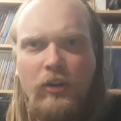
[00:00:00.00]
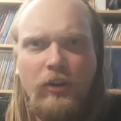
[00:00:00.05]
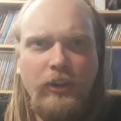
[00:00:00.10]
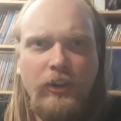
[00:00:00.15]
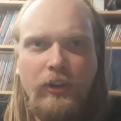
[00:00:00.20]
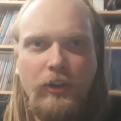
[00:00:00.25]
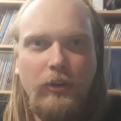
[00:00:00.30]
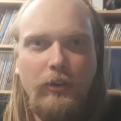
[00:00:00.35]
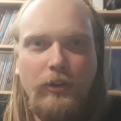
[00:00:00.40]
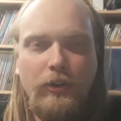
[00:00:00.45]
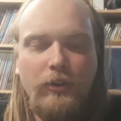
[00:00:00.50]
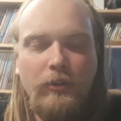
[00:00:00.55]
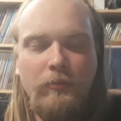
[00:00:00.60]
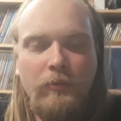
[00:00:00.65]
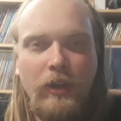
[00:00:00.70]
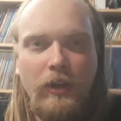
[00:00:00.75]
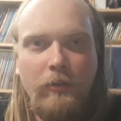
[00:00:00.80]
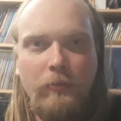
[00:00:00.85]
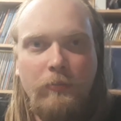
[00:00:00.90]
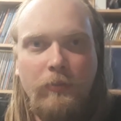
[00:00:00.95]

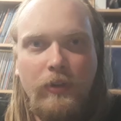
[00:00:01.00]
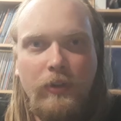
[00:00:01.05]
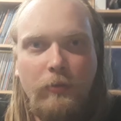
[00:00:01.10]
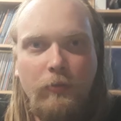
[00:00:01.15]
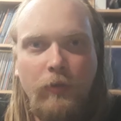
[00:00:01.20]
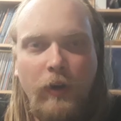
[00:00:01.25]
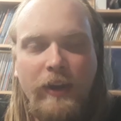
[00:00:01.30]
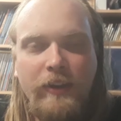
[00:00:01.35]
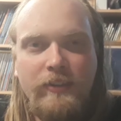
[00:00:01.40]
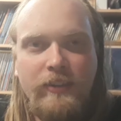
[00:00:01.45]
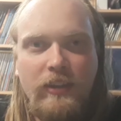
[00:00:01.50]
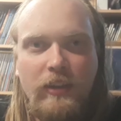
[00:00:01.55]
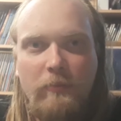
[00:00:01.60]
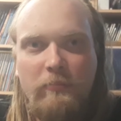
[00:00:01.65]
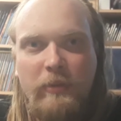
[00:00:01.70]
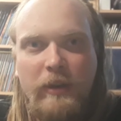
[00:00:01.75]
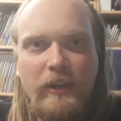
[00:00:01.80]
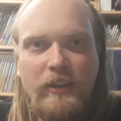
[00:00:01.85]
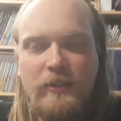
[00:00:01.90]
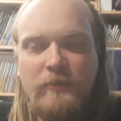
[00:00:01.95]
you've raked in the
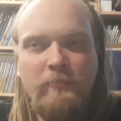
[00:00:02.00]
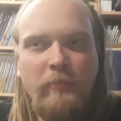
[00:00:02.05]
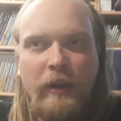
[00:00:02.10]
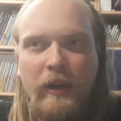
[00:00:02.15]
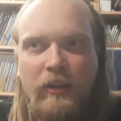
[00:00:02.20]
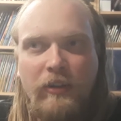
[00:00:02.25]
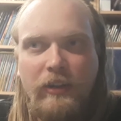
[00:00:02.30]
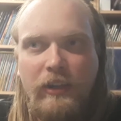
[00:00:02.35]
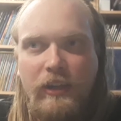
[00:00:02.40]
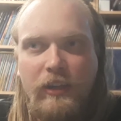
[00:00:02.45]
biggest bounty.